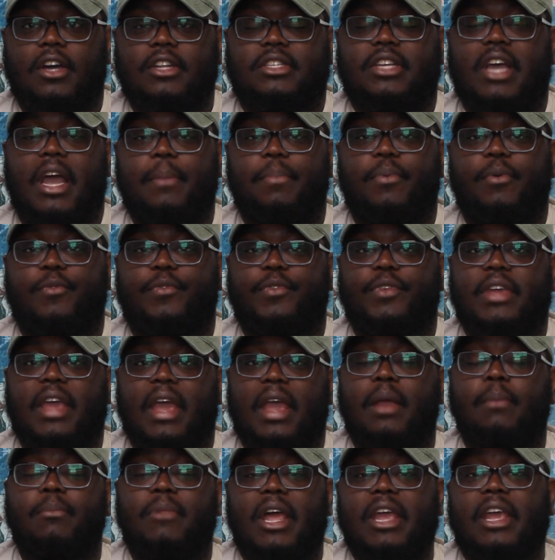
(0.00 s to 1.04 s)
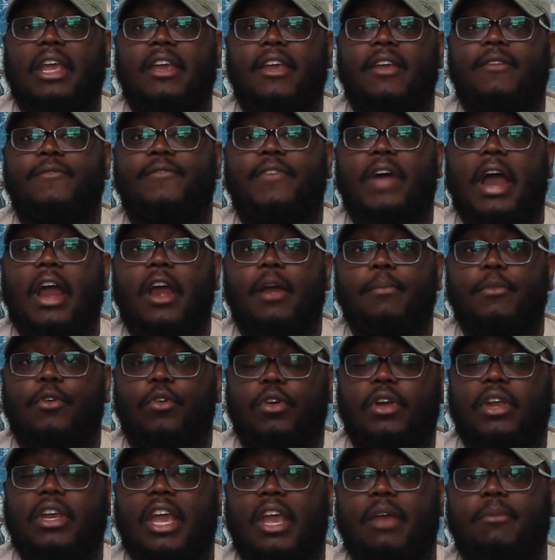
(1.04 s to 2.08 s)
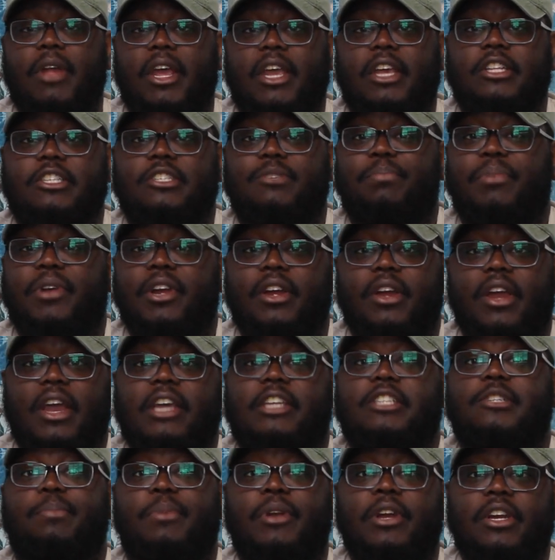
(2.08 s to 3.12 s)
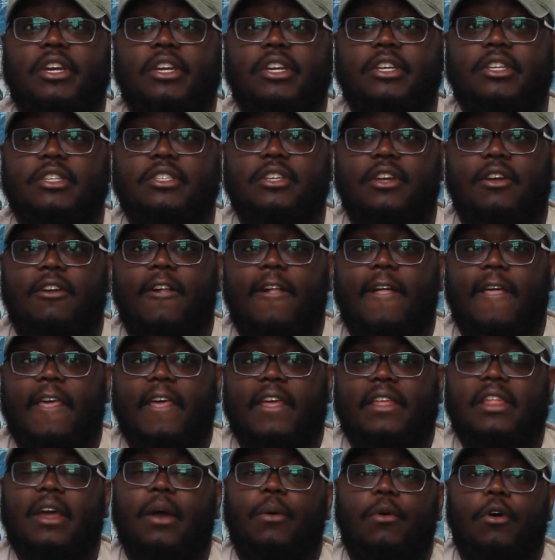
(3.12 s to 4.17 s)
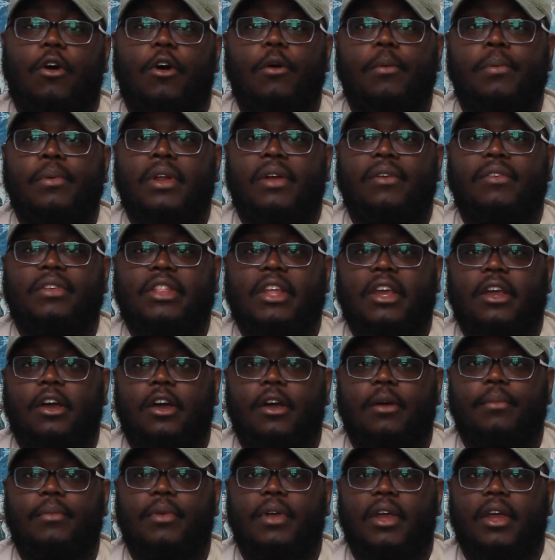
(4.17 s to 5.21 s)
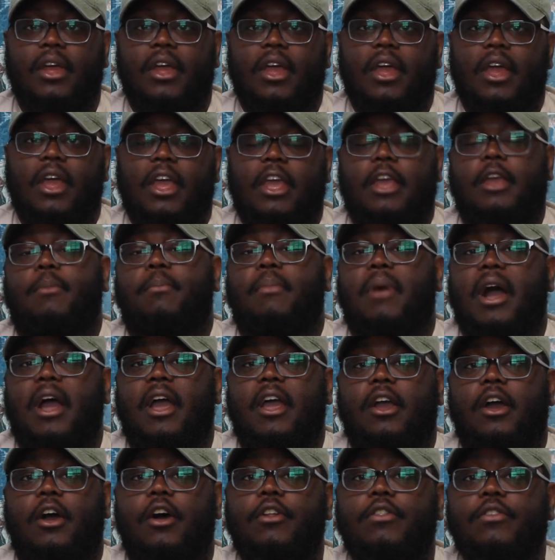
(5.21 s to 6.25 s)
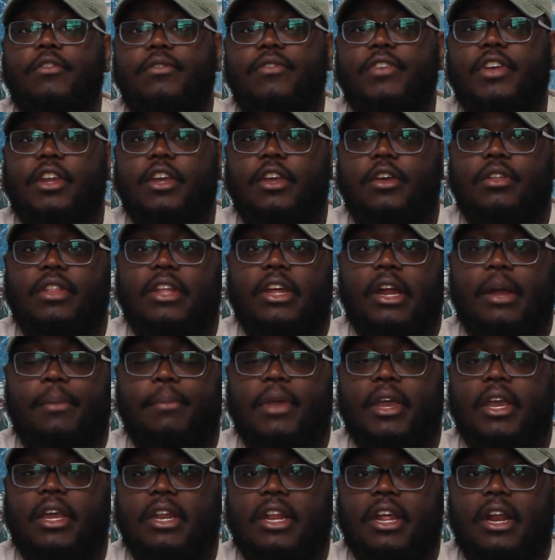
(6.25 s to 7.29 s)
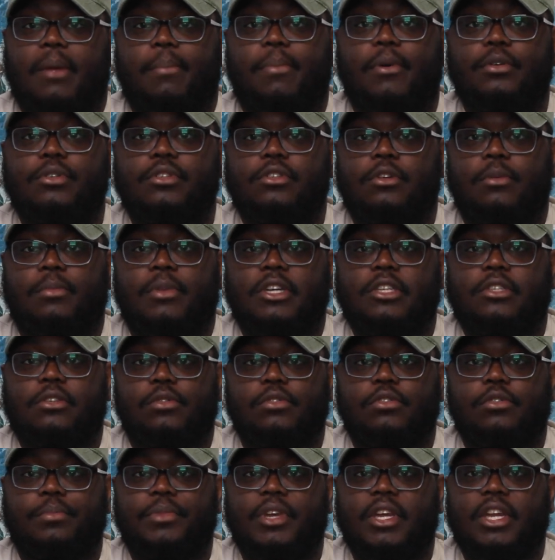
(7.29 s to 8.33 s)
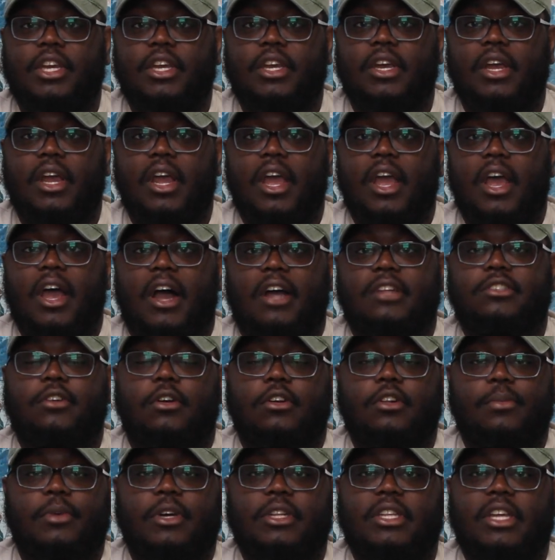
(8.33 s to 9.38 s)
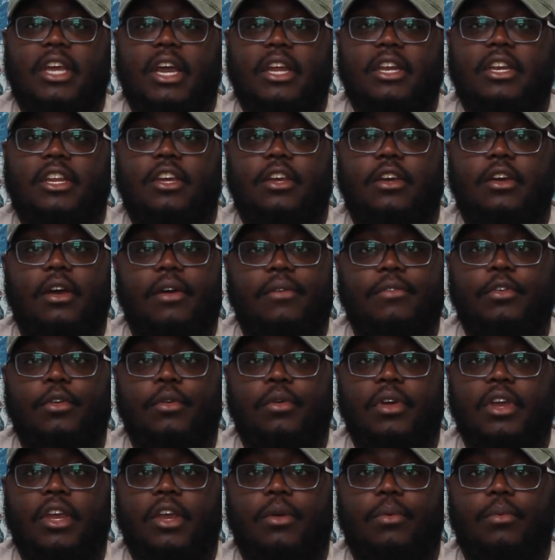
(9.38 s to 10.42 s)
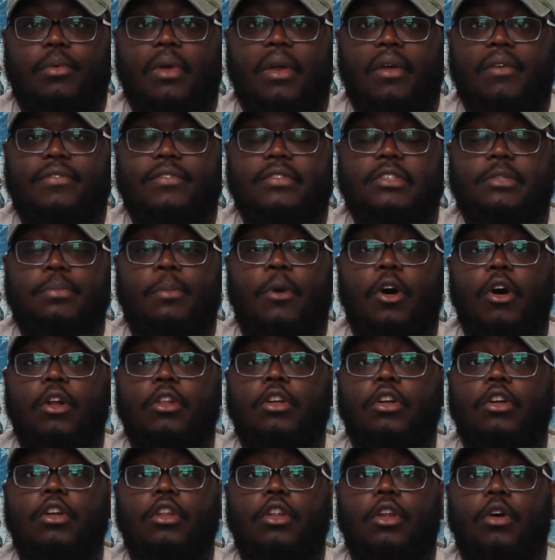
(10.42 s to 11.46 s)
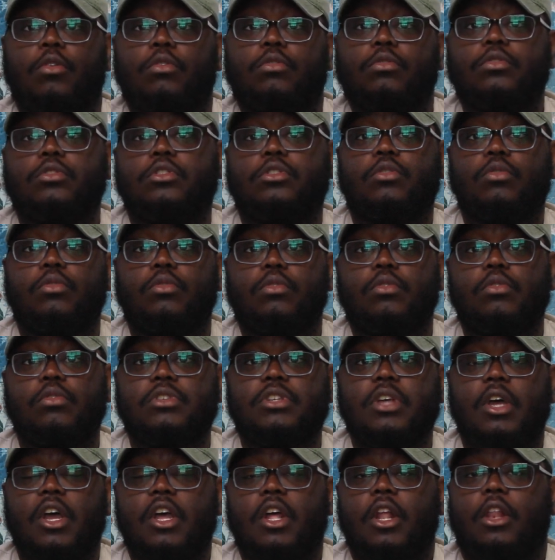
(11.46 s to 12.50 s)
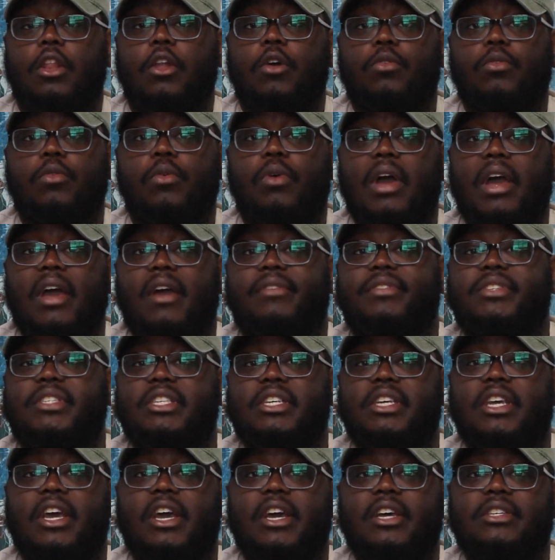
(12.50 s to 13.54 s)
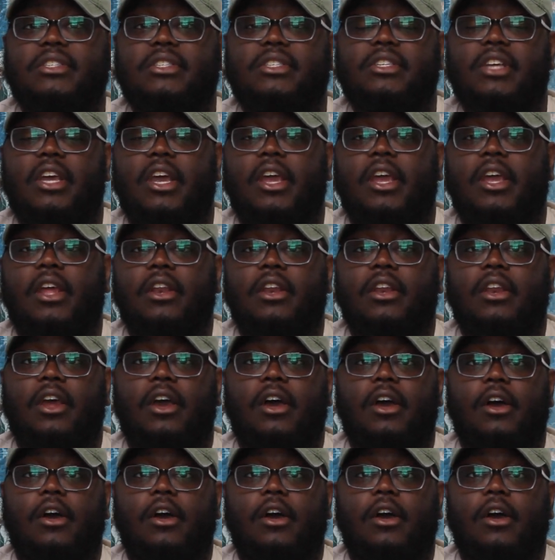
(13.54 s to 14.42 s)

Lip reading: a type of game like environment or game like experience that will open everything up. In my other video that I made that I posted on my social media, I talked about the idea of doing it with smaller local schools, local FCS and